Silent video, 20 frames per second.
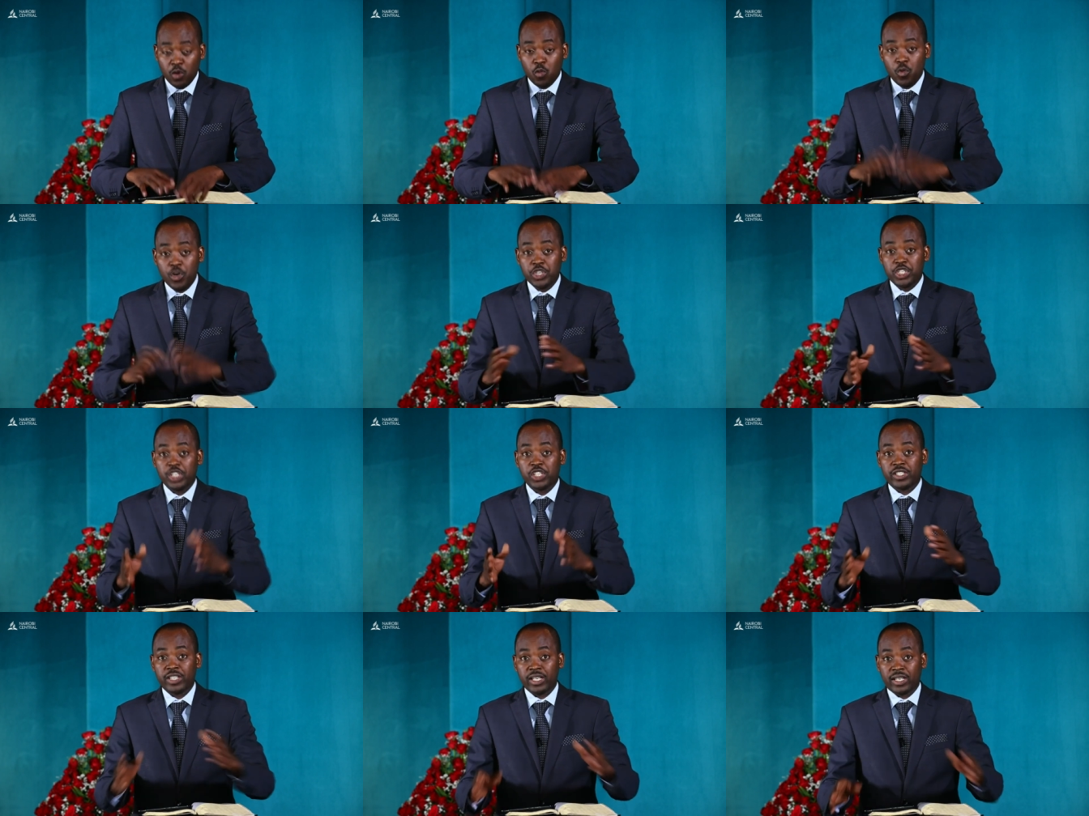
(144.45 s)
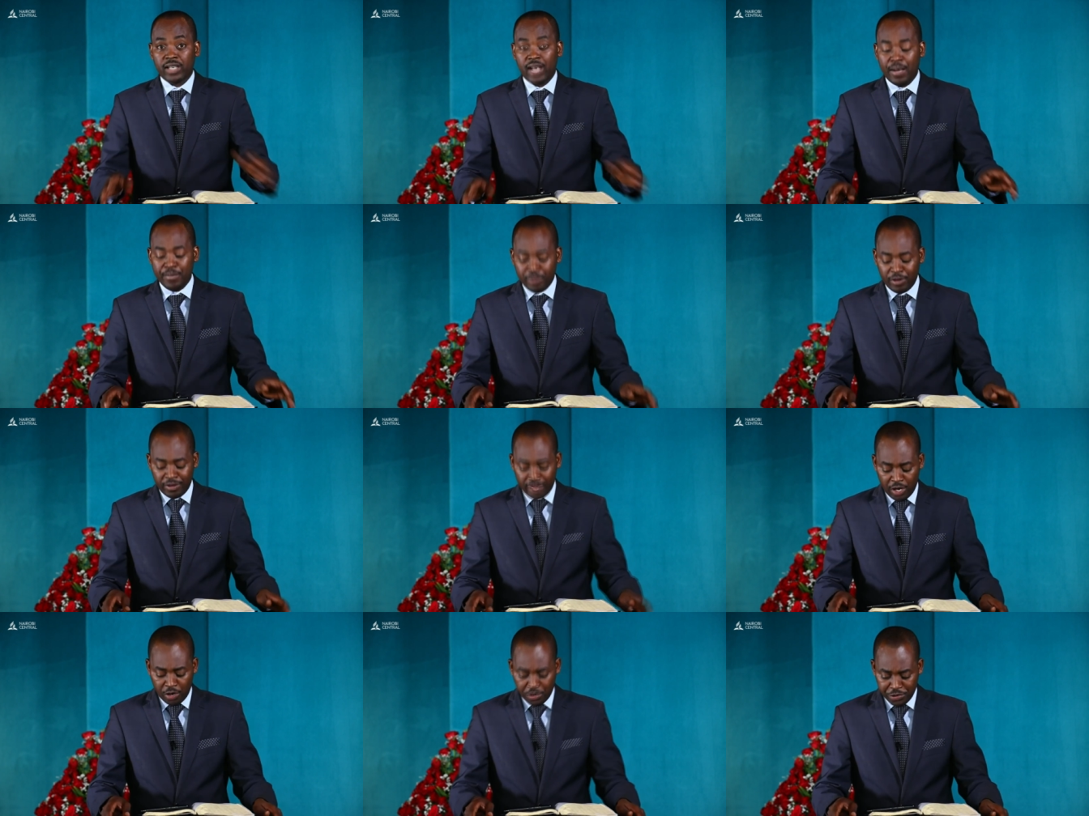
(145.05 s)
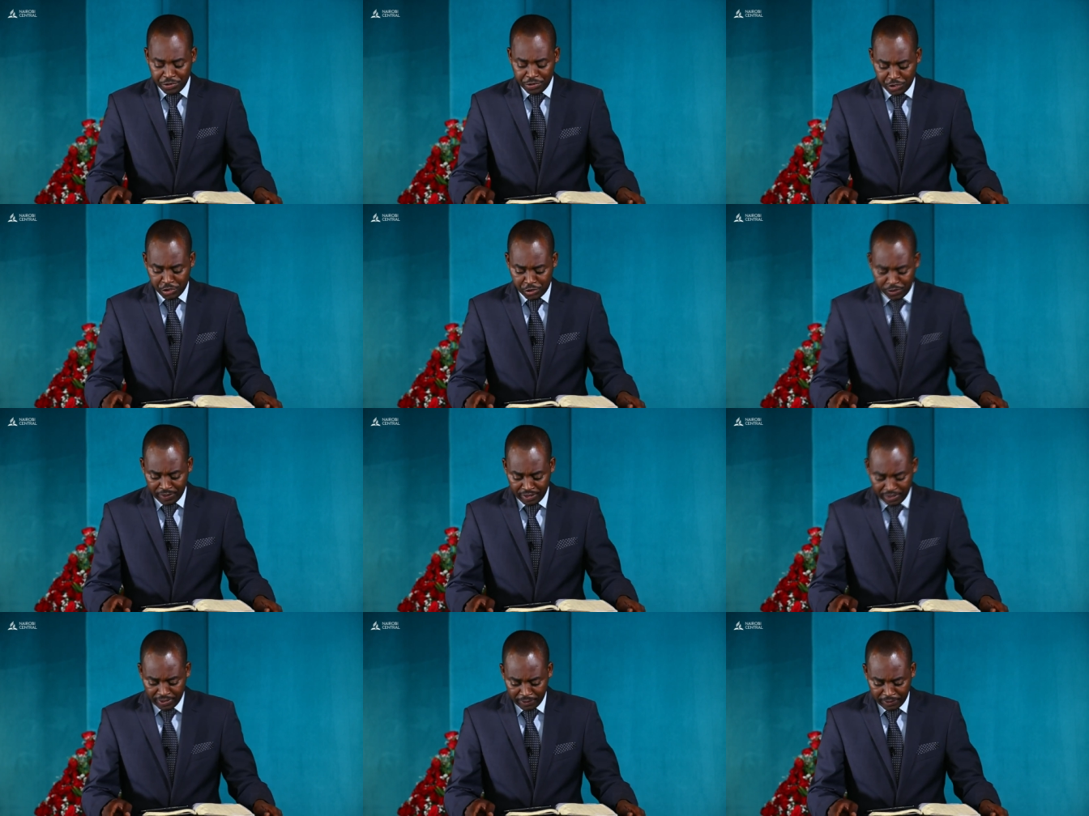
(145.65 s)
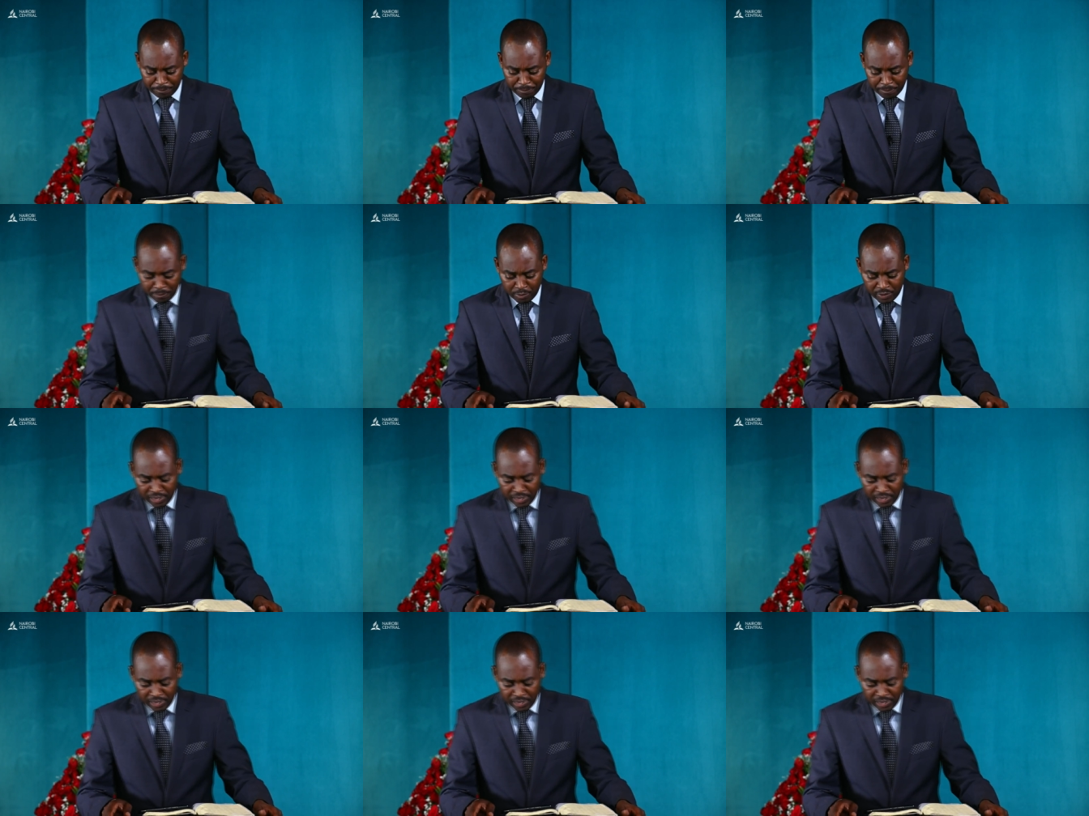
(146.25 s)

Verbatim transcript: which is the coming of the Holy Spirit.